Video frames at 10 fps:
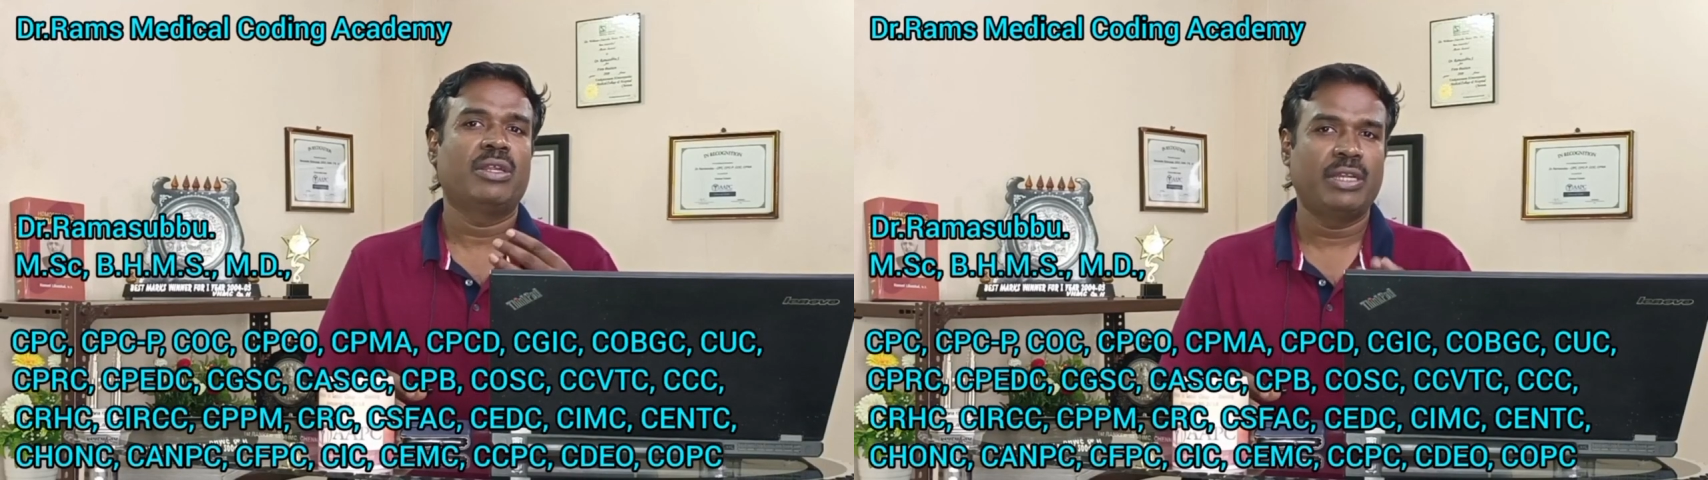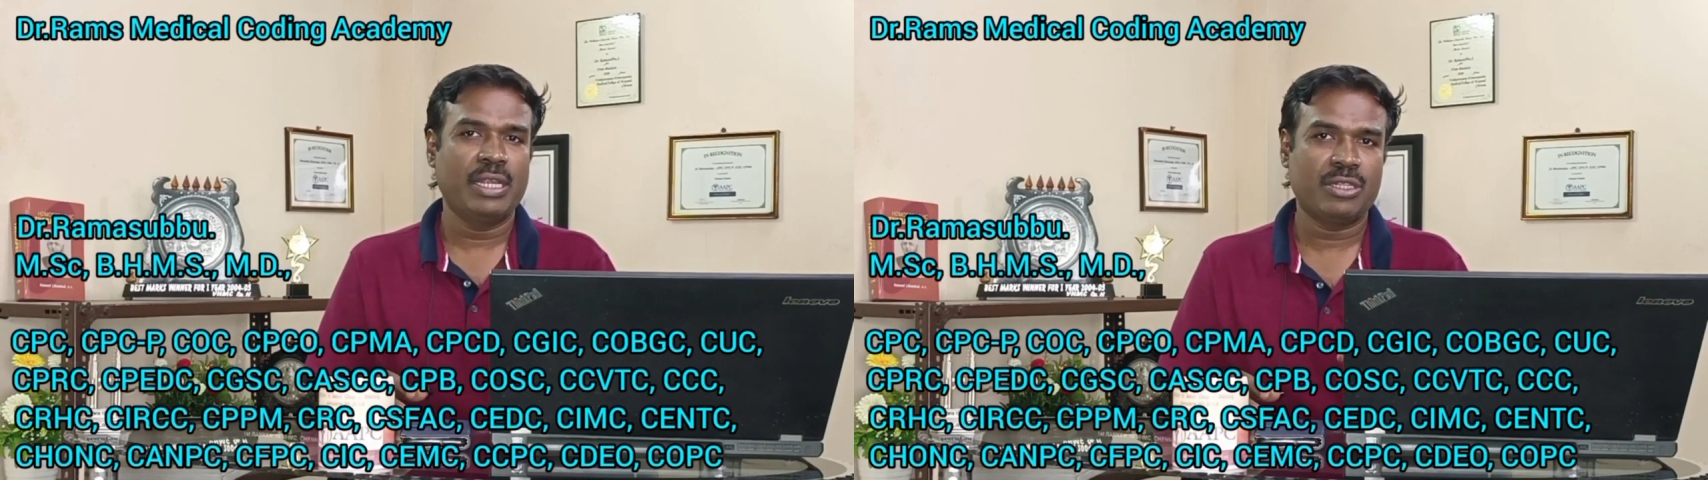
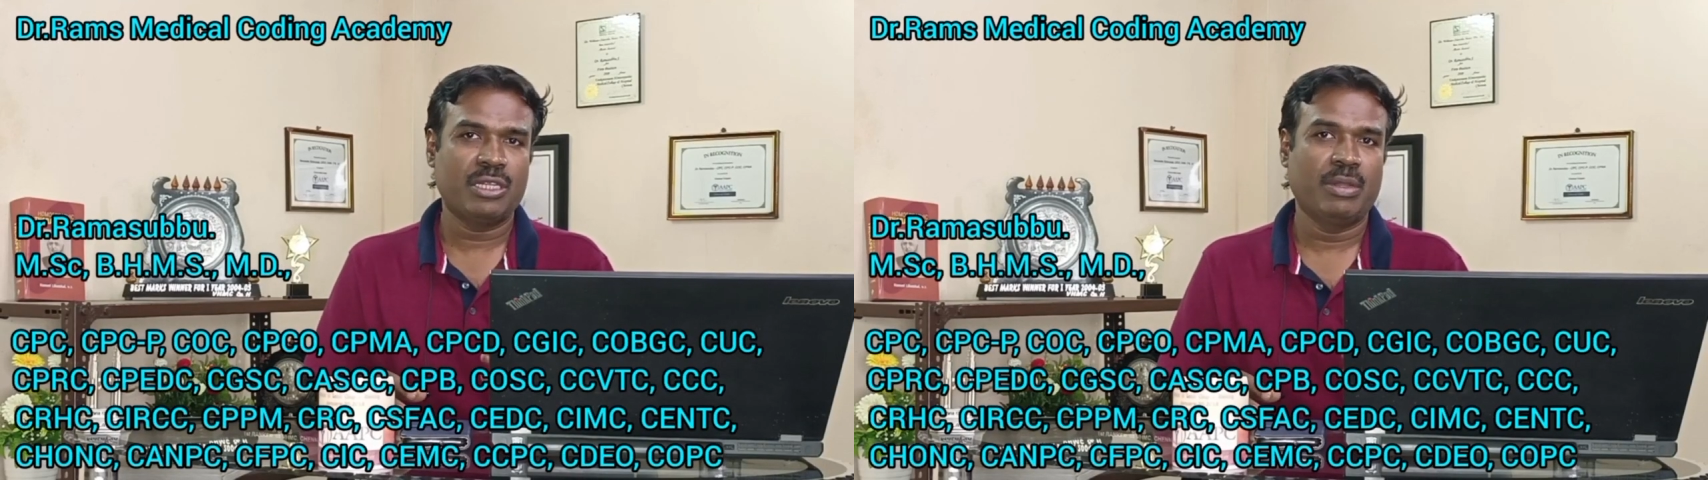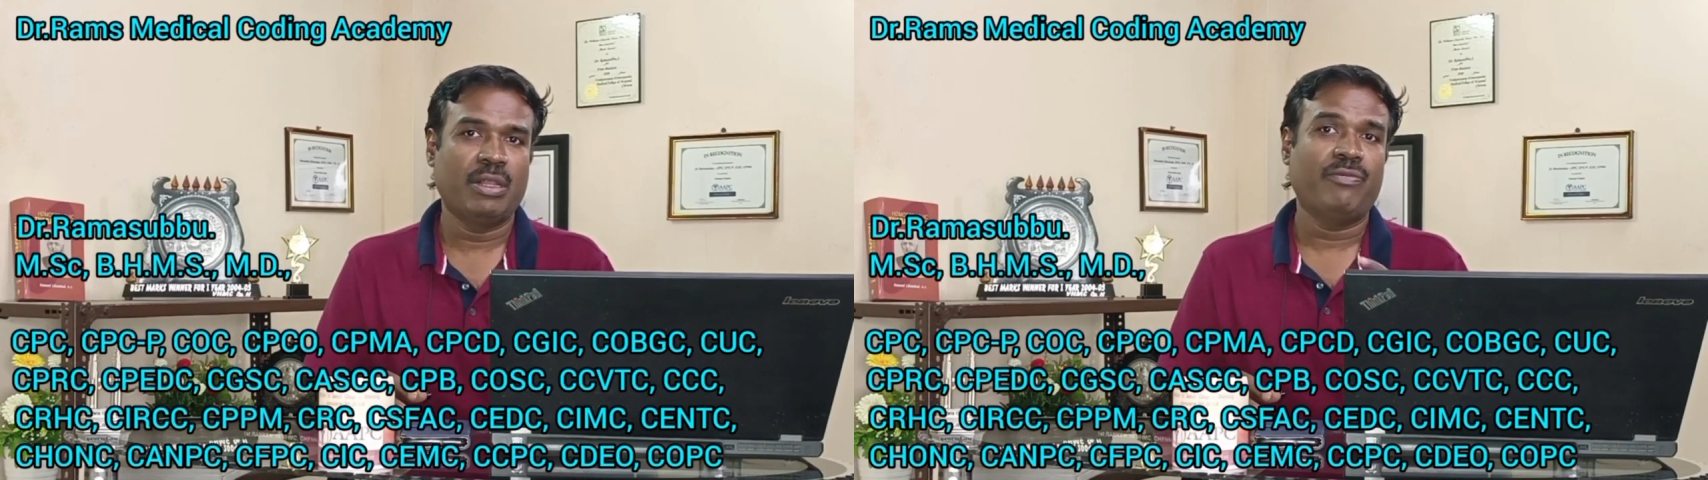
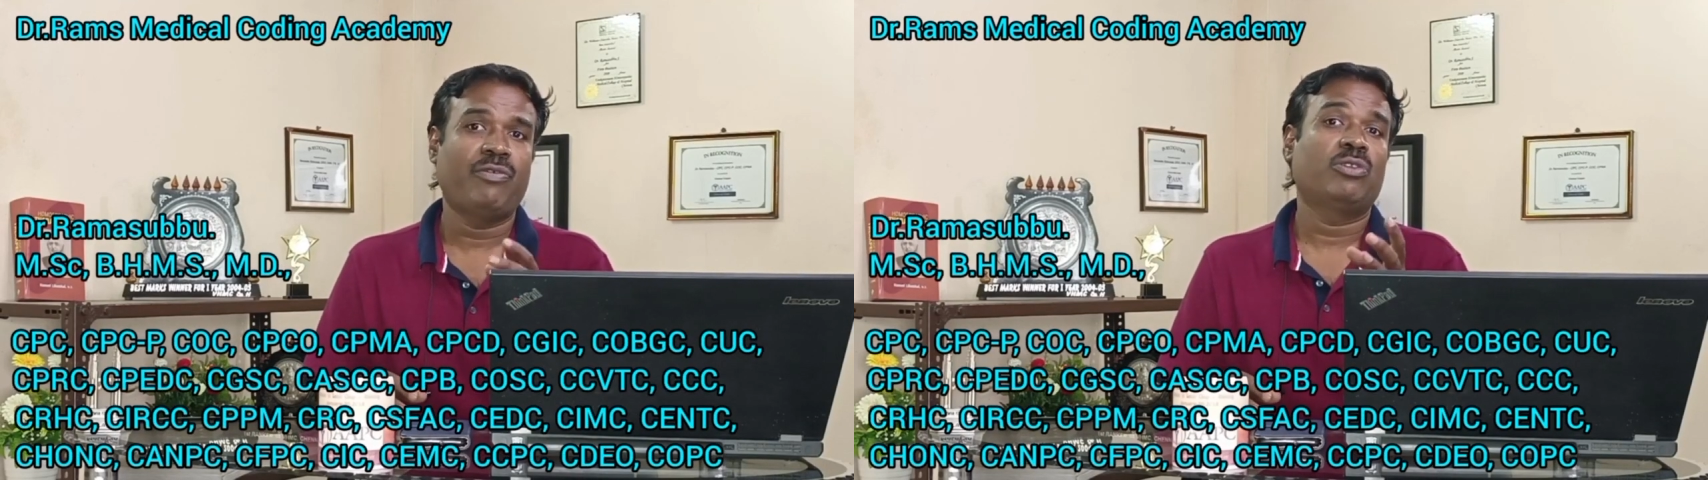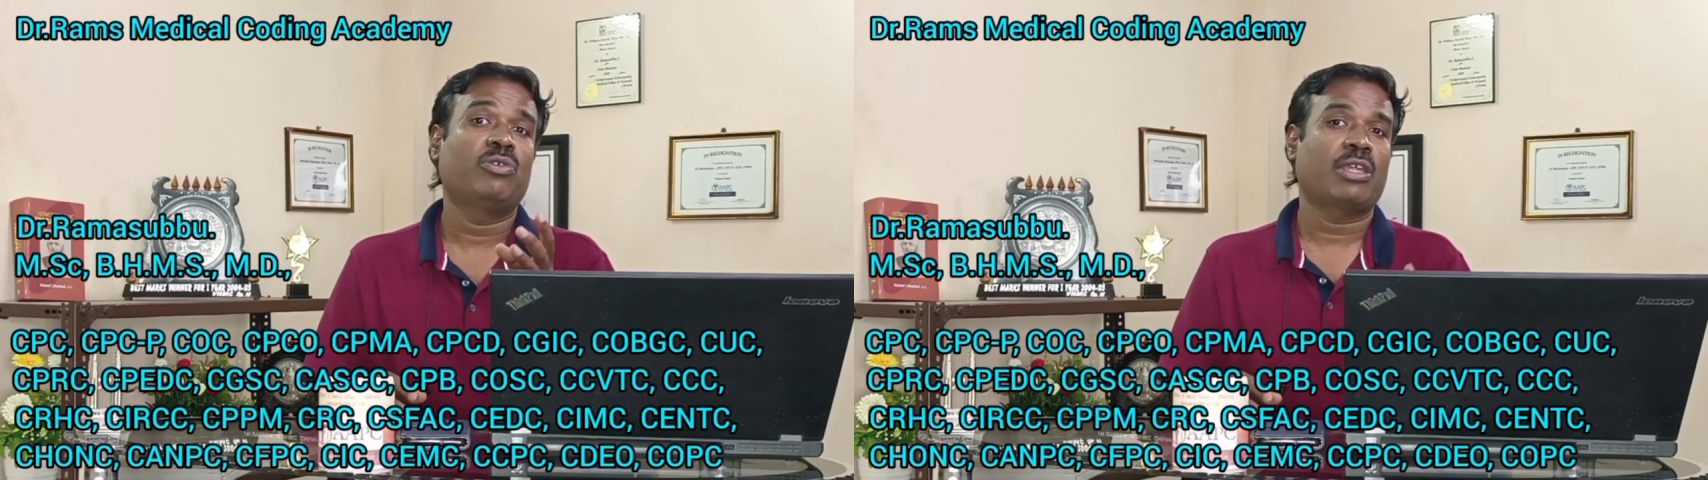reasonable
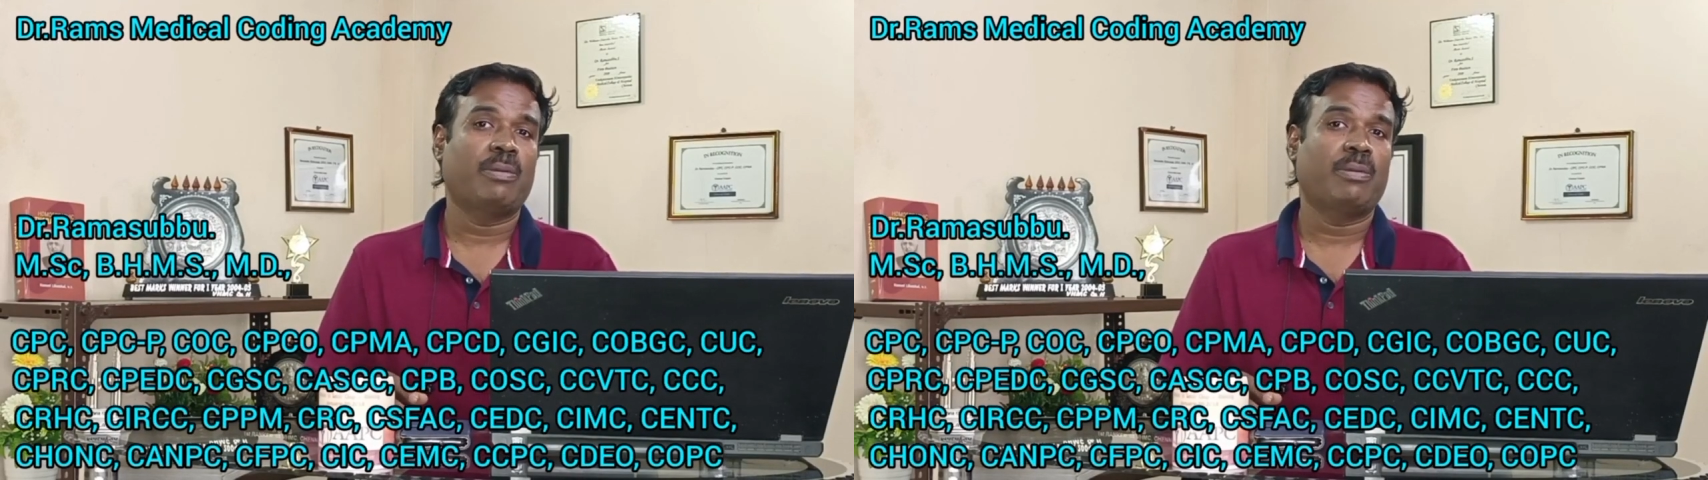for those